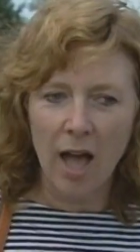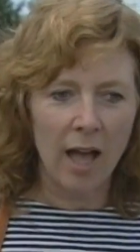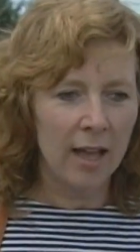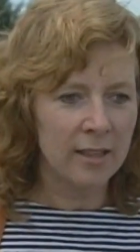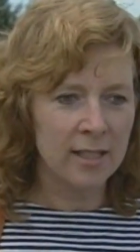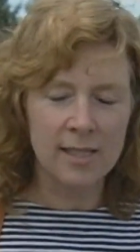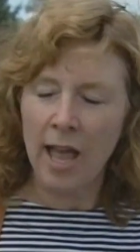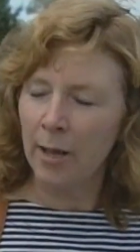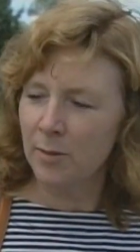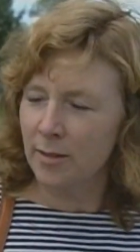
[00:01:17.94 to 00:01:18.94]
I think it's
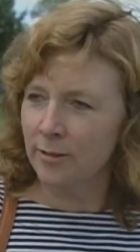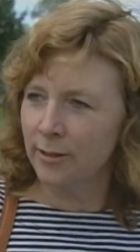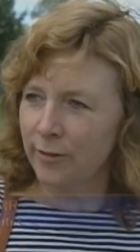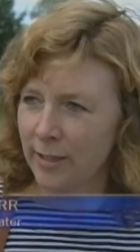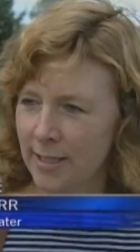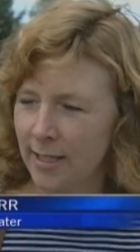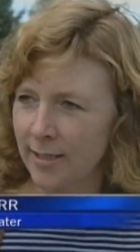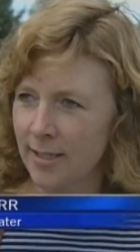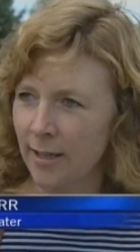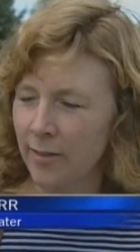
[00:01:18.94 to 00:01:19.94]
absolutely
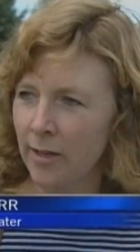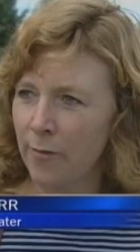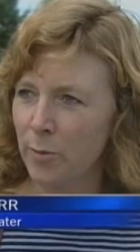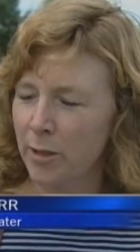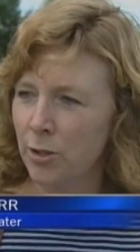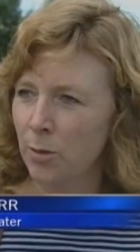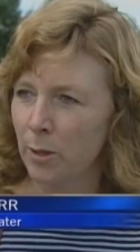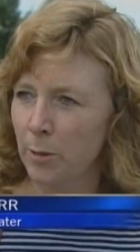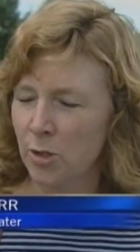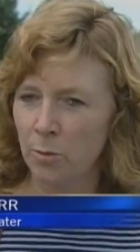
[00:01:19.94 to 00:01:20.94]
fantastic. I think everybody should be
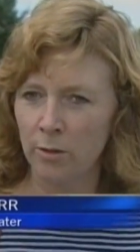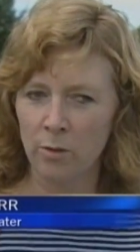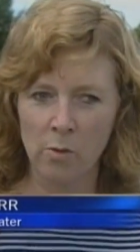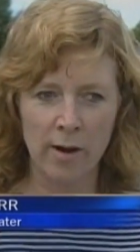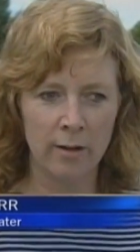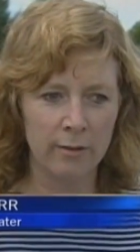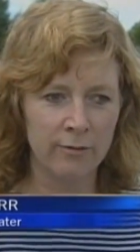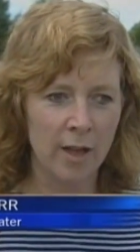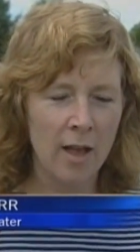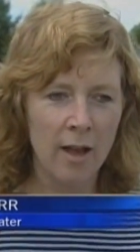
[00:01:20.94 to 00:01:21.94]
much more aware
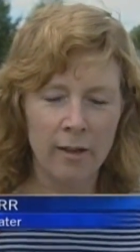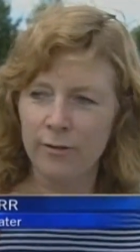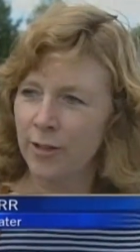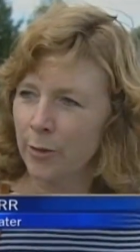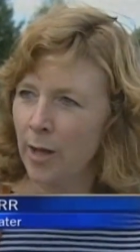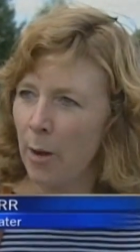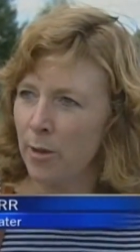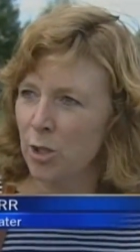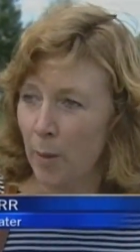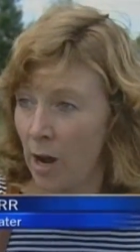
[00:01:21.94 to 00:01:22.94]
of, of you know, how
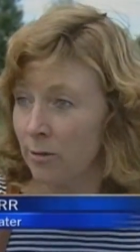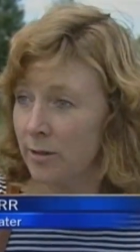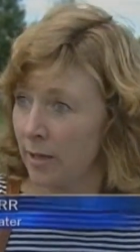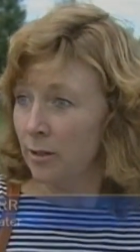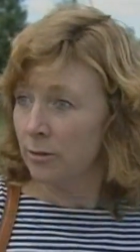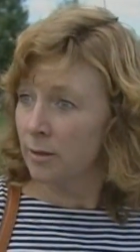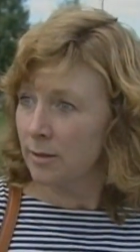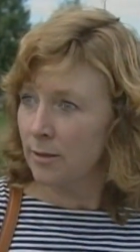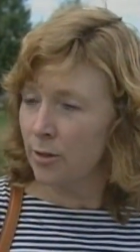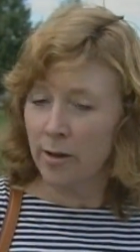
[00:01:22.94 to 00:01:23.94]
much power they
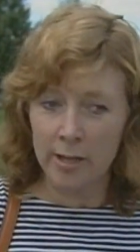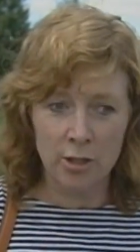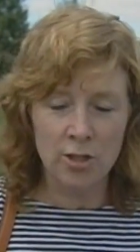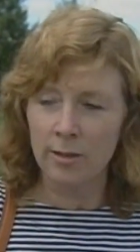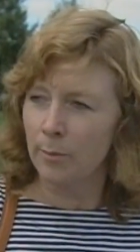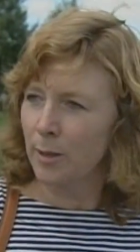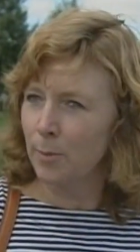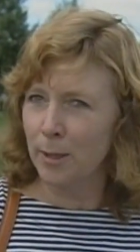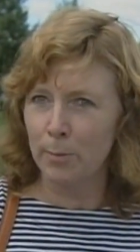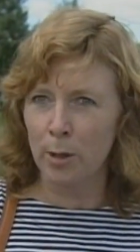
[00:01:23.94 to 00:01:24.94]
use. You know, energy, the
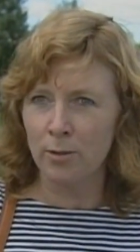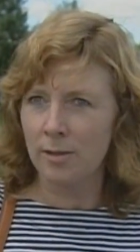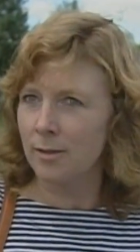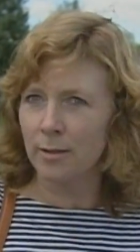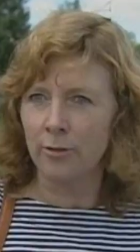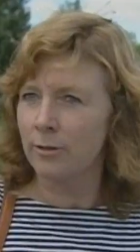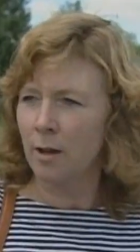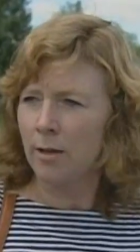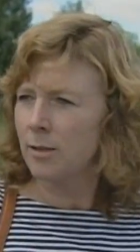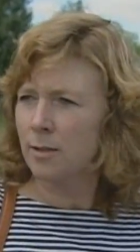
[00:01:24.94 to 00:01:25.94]
big, big boats, you know,
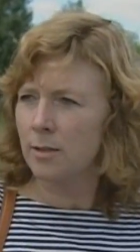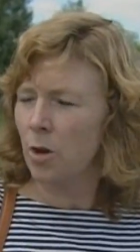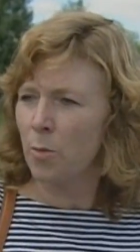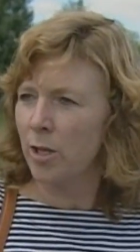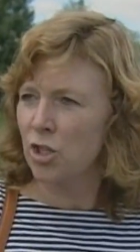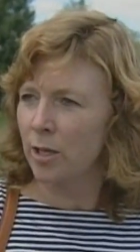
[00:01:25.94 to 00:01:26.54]
cost so much in